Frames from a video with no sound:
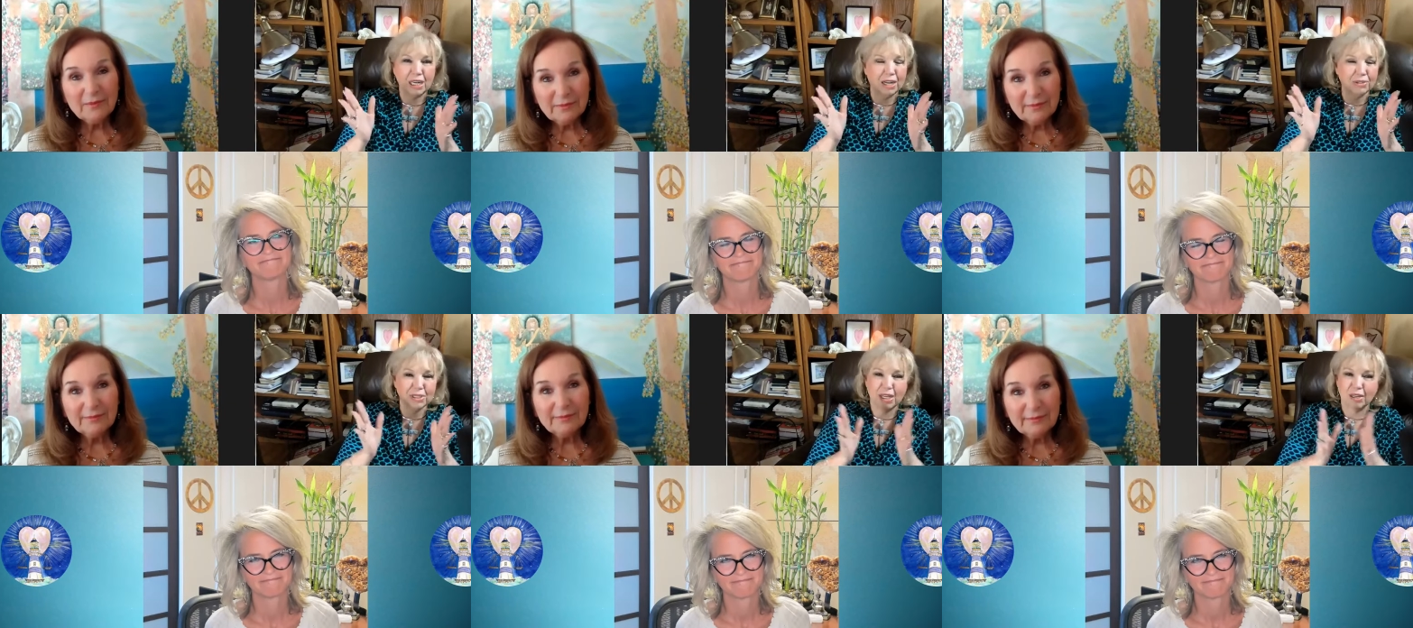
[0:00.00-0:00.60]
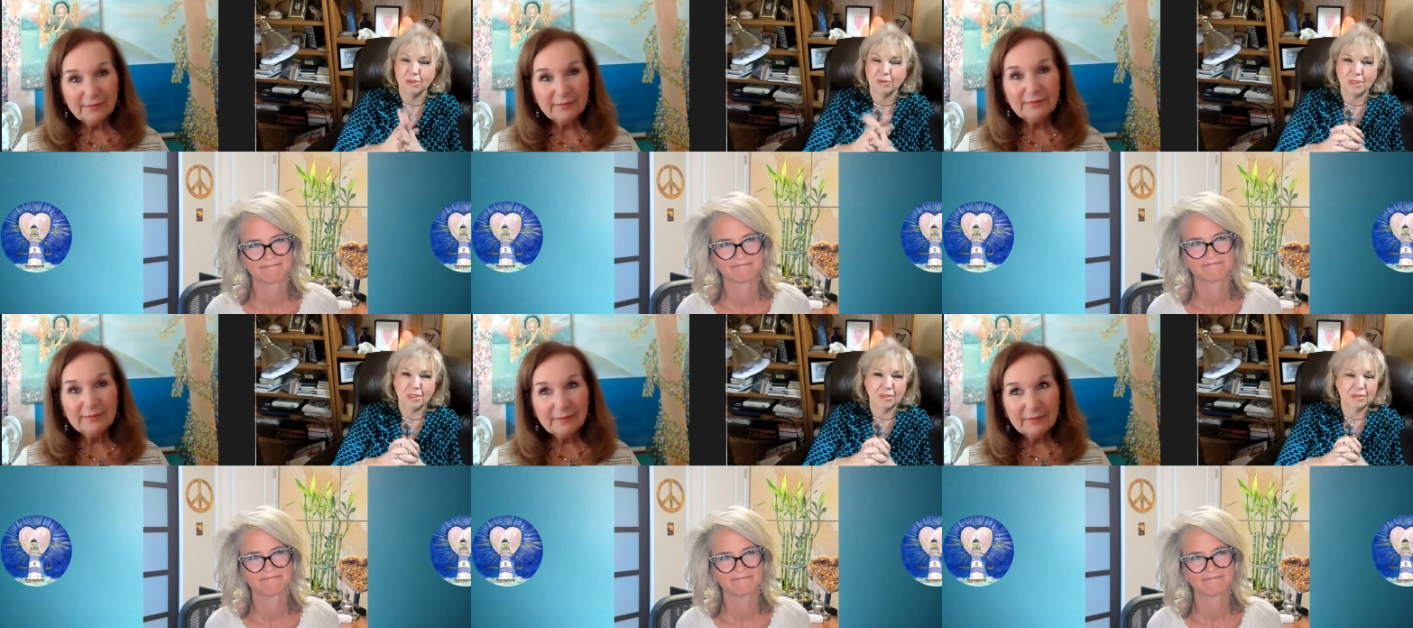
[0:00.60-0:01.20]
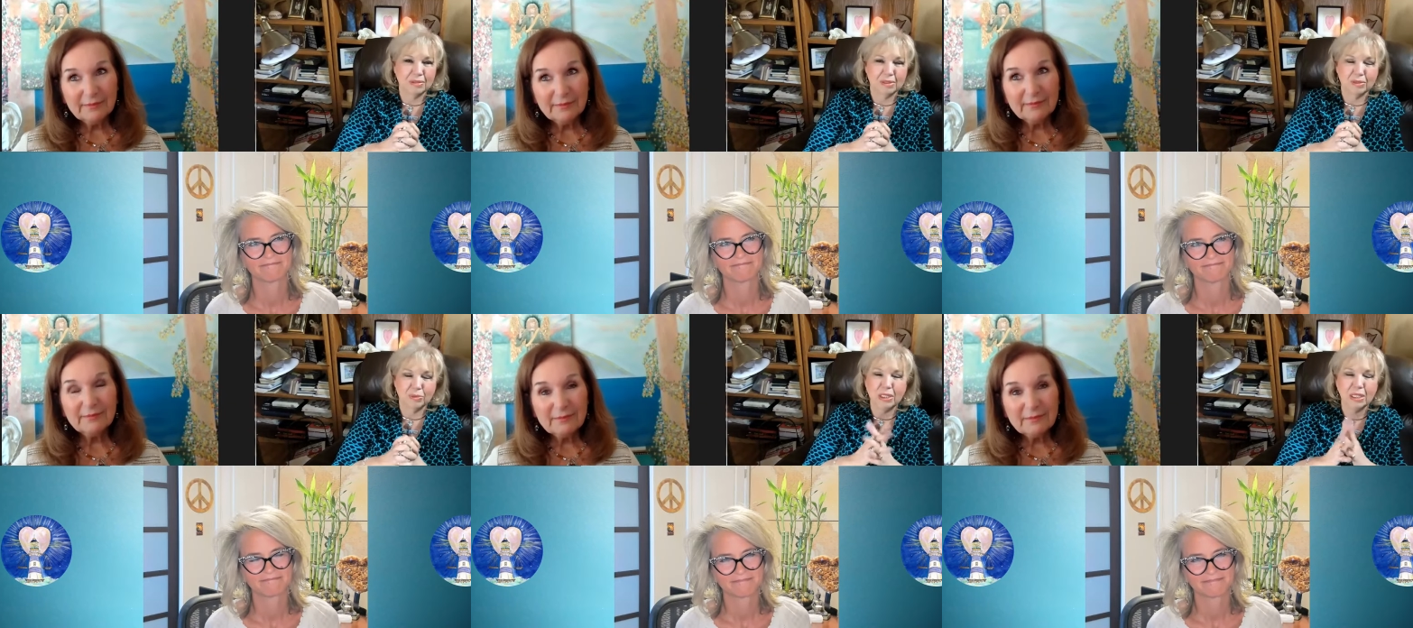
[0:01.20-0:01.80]
Speaker 1: it out to everyone.
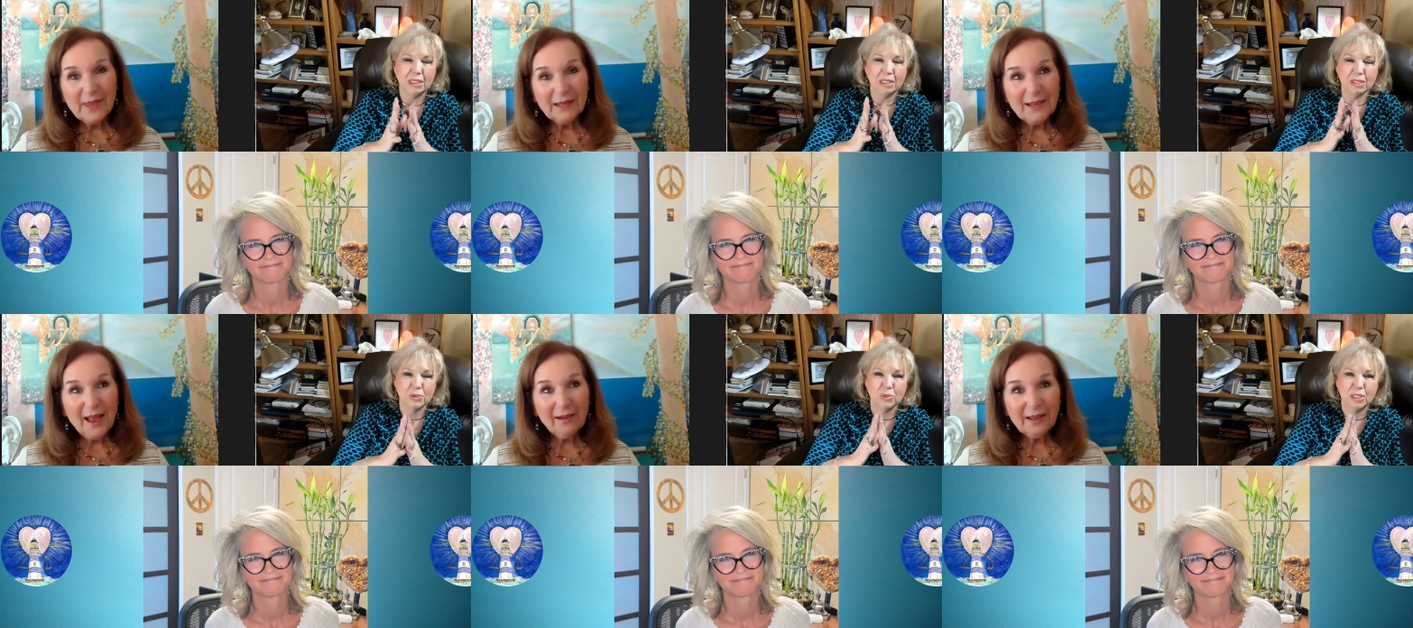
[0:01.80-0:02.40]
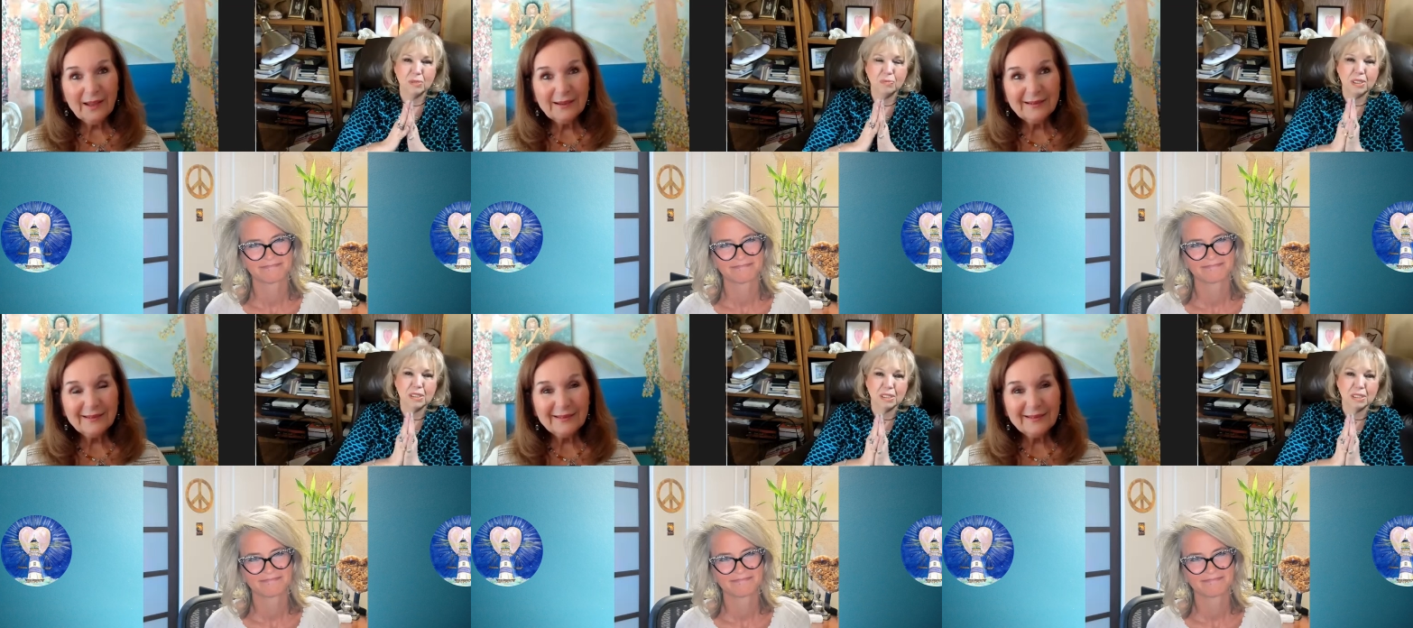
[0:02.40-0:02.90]
We need exactly. peace